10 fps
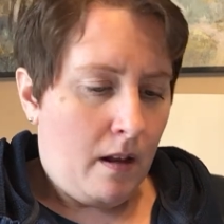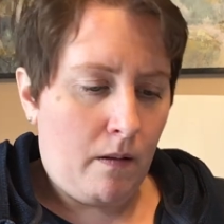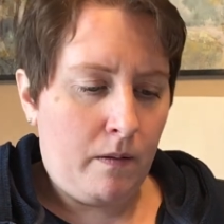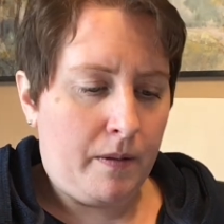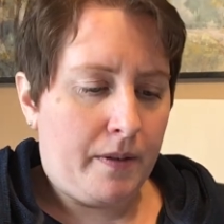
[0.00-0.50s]

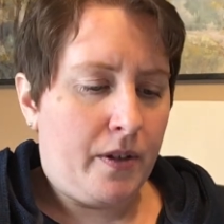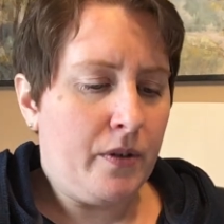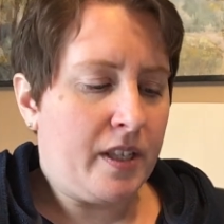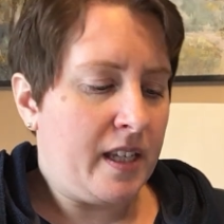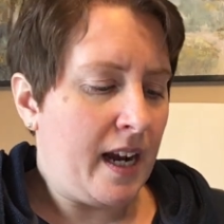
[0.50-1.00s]
you
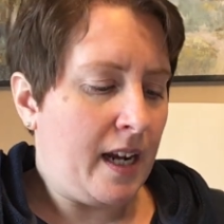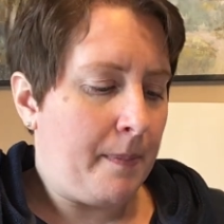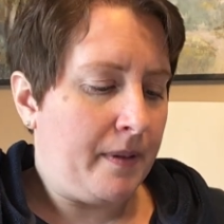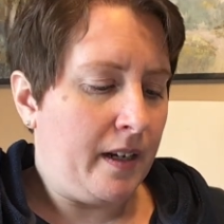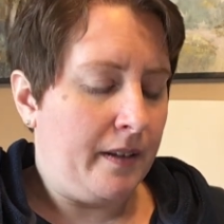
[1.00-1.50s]
stuck
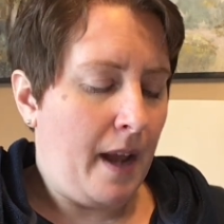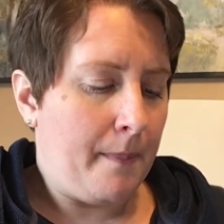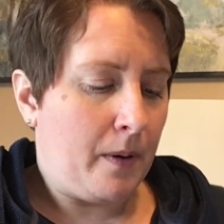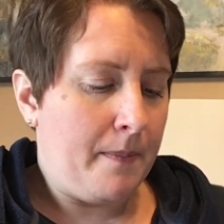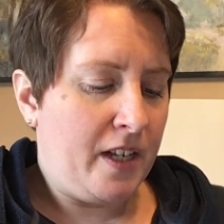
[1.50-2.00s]
up little
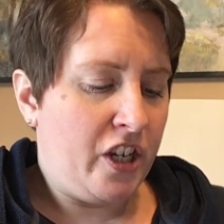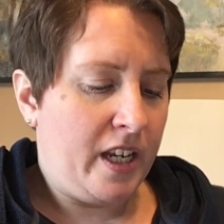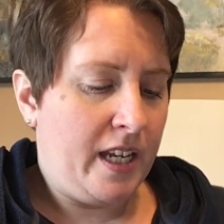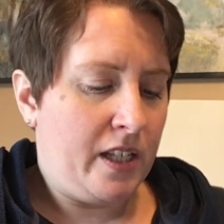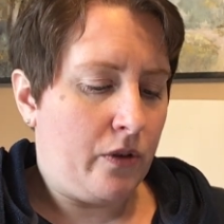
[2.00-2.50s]
number midget,
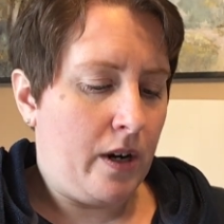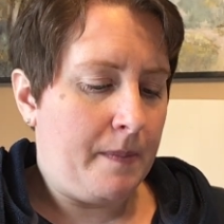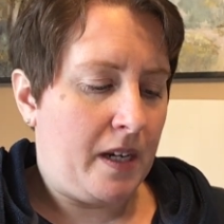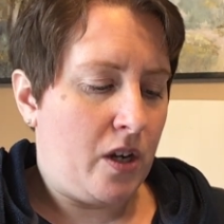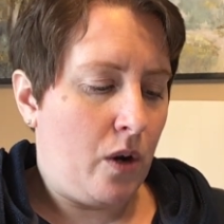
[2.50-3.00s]
he
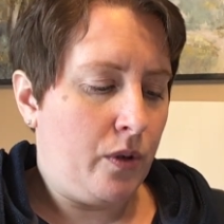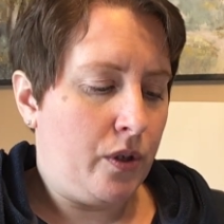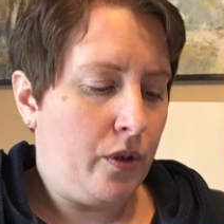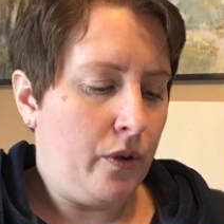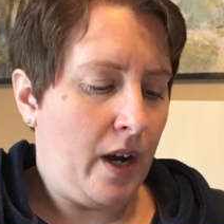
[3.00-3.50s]
screamed, and no
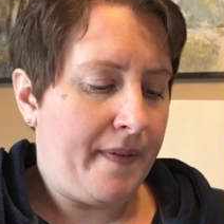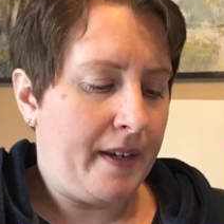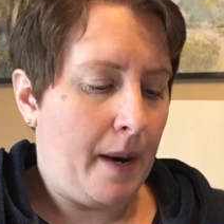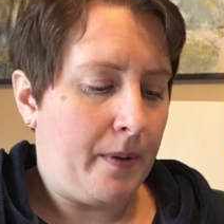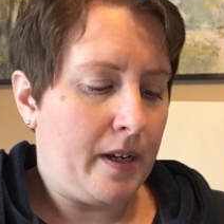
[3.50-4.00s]
sooner had the
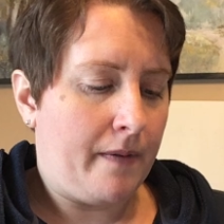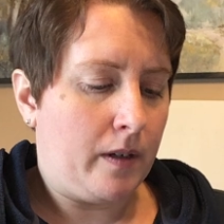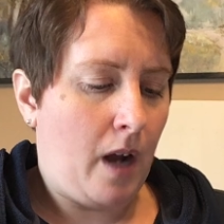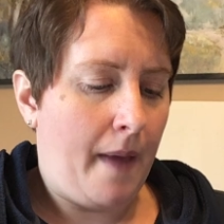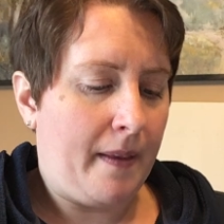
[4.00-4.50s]
number devil
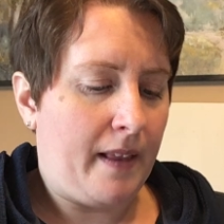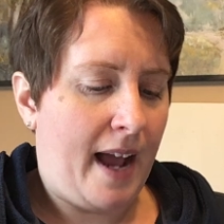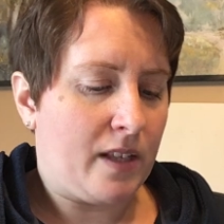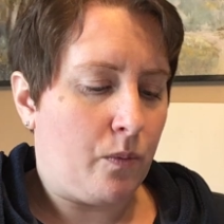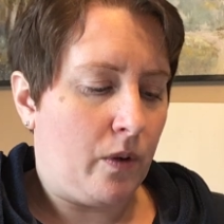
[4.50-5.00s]
gotten the
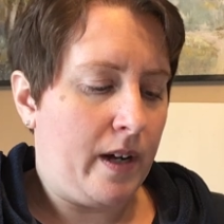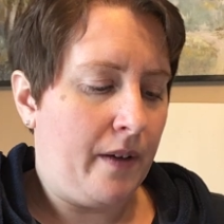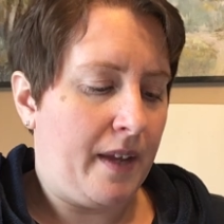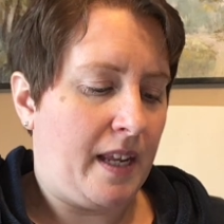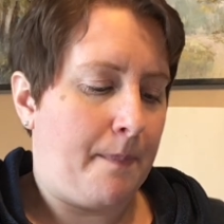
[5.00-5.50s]
last word
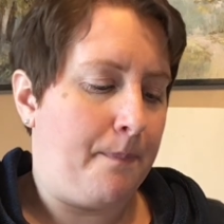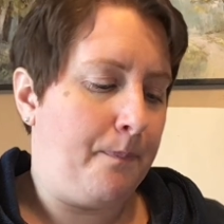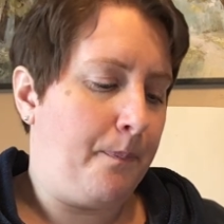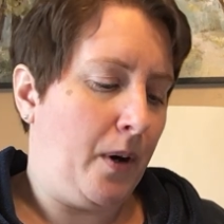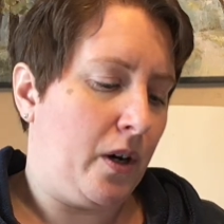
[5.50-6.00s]
out than he
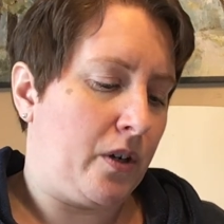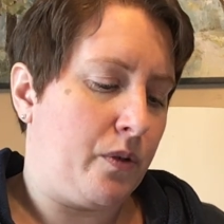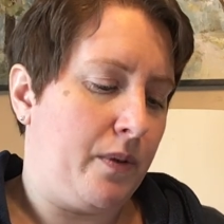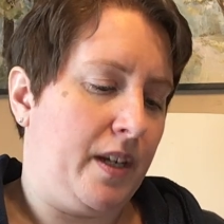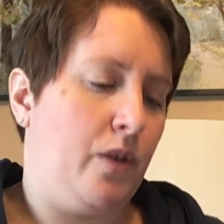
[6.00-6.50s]

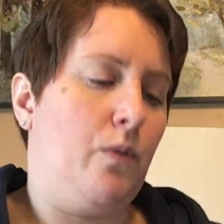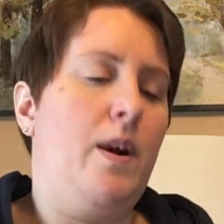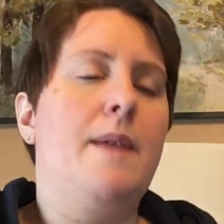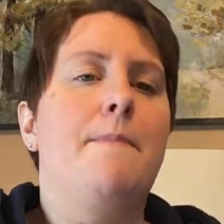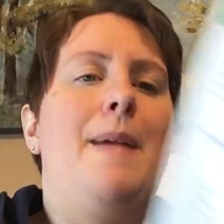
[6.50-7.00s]
burst with a great